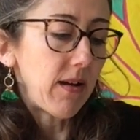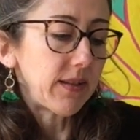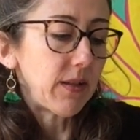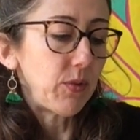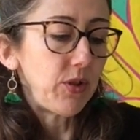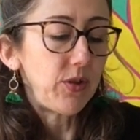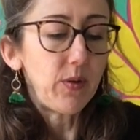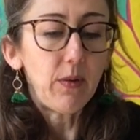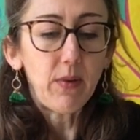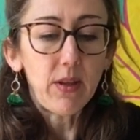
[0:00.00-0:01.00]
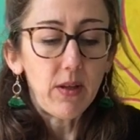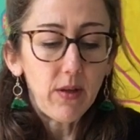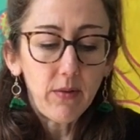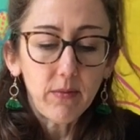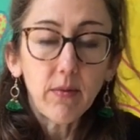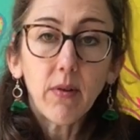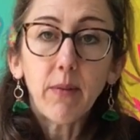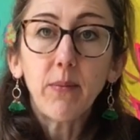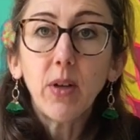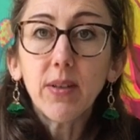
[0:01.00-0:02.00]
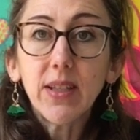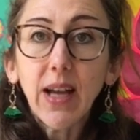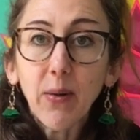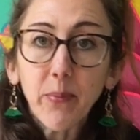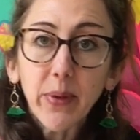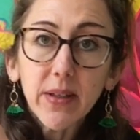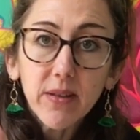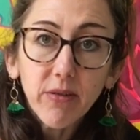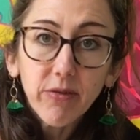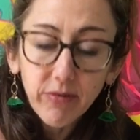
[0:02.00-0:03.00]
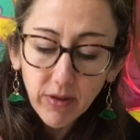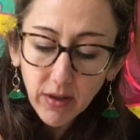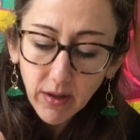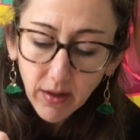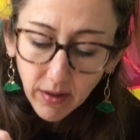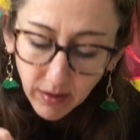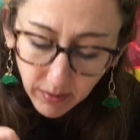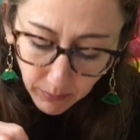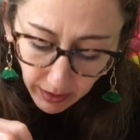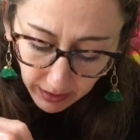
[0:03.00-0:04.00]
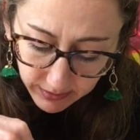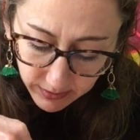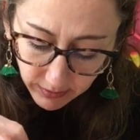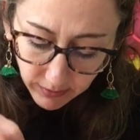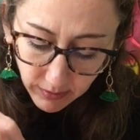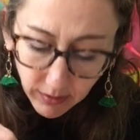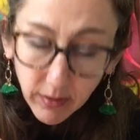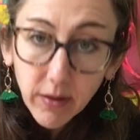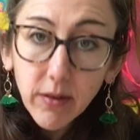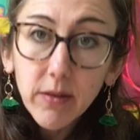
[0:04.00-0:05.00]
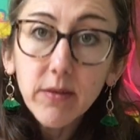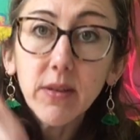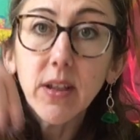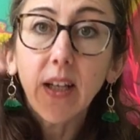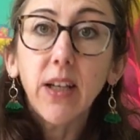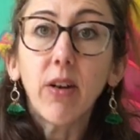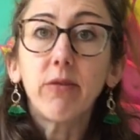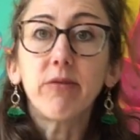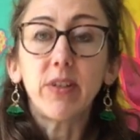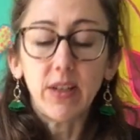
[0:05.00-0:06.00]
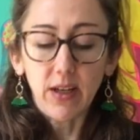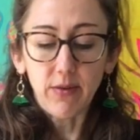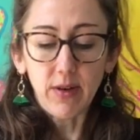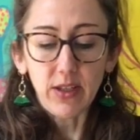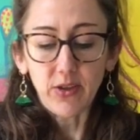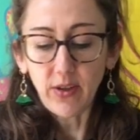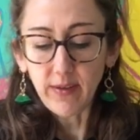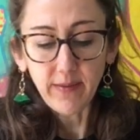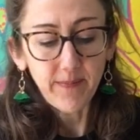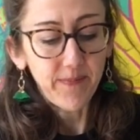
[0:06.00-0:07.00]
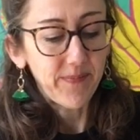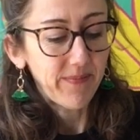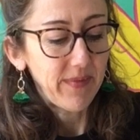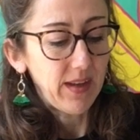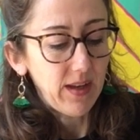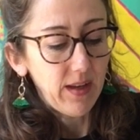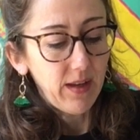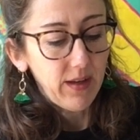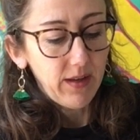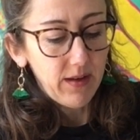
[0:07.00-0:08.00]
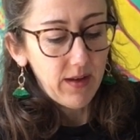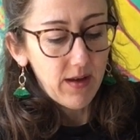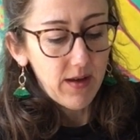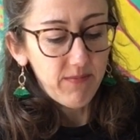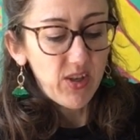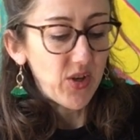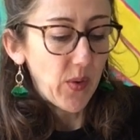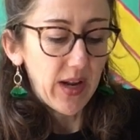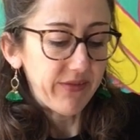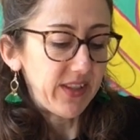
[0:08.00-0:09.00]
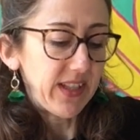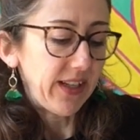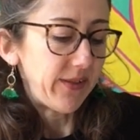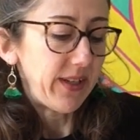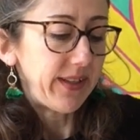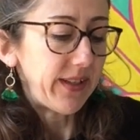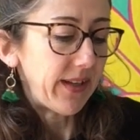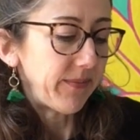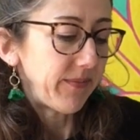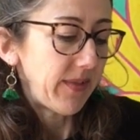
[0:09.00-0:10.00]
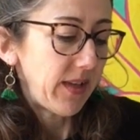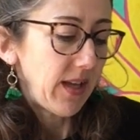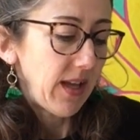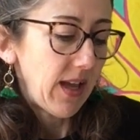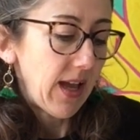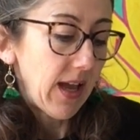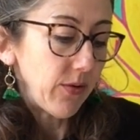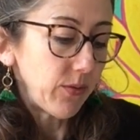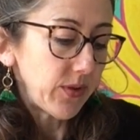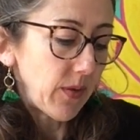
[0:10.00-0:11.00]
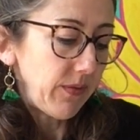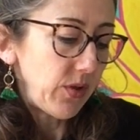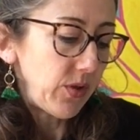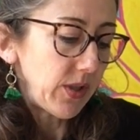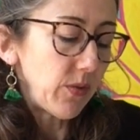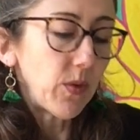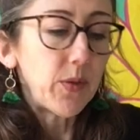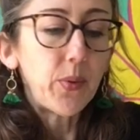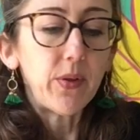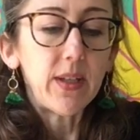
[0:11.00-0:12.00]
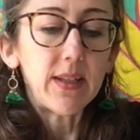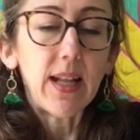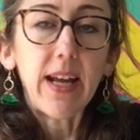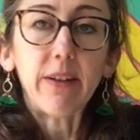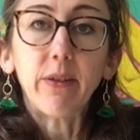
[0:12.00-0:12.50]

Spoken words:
someone to do it with you. I'm cutting out bits of pattern and sticking it on for decoration. You don't have to decorate it. And also, if you didn't want to put this layer